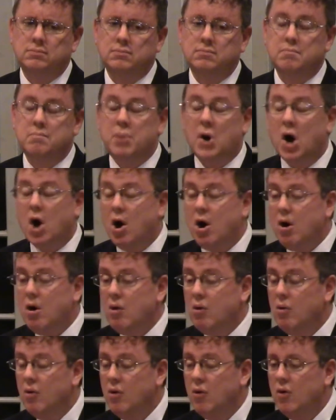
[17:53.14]

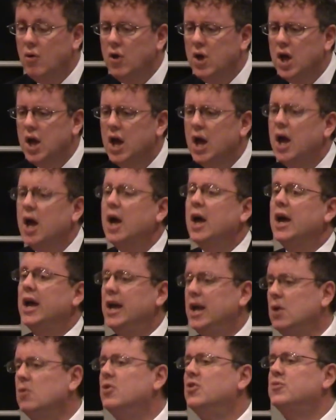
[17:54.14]
Paul,
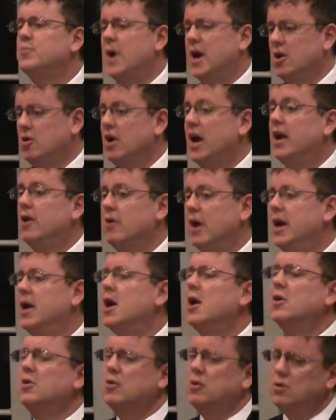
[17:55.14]
he was my
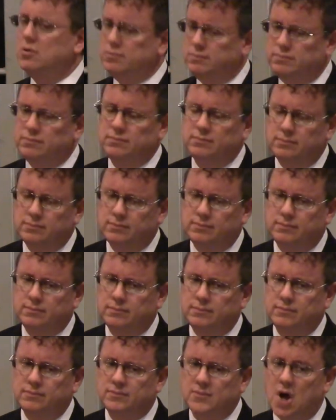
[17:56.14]
great-great-uncle
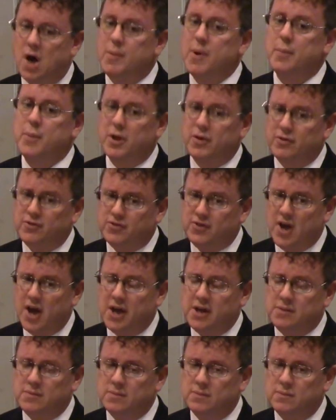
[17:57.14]
on my mother's side.
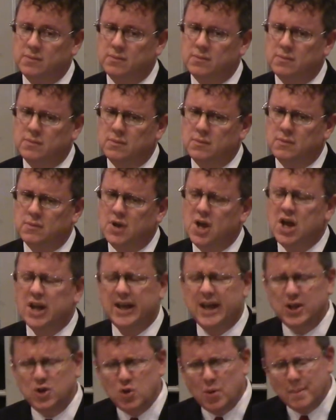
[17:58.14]

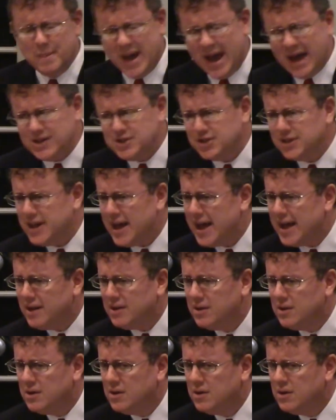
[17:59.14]
Can you imagine that?
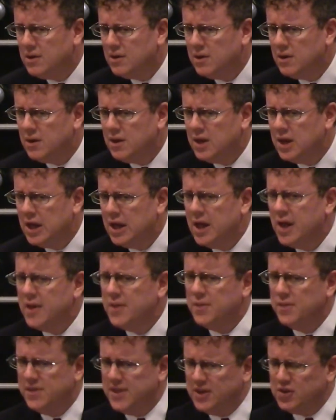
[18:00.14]

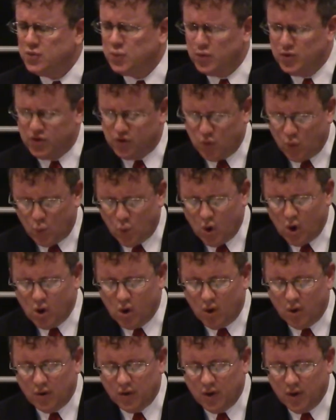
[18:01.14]
This was the
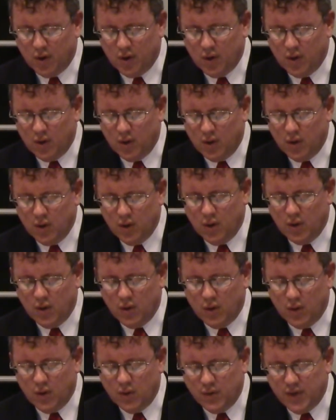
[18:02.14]
world
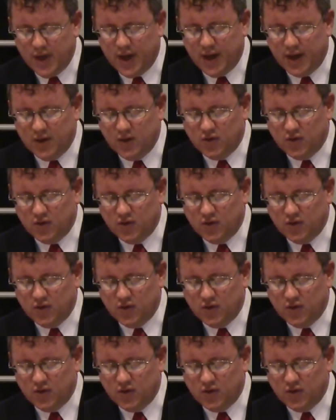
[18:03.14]
that